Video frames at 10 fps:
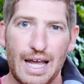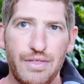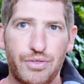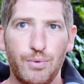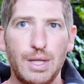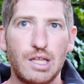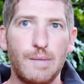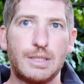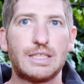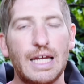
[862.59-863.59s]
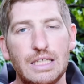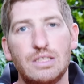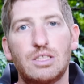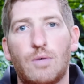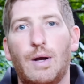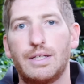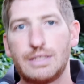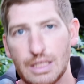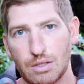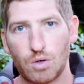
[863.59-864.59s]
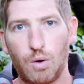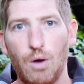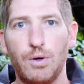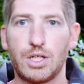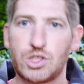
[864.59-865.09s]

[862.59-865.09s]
And three, the limitations around the signal quality,